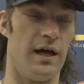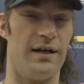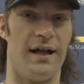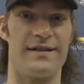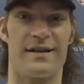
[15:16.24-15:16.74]

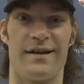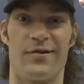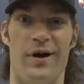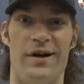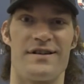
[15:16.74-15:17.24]
That's a
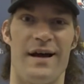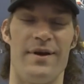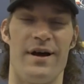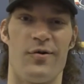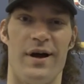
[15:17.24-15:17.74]
good question. I'm
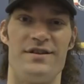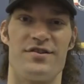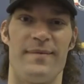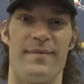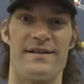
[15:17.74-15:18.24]
not quite
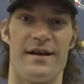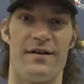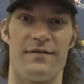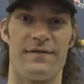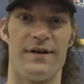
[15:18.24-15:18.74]
sure myself.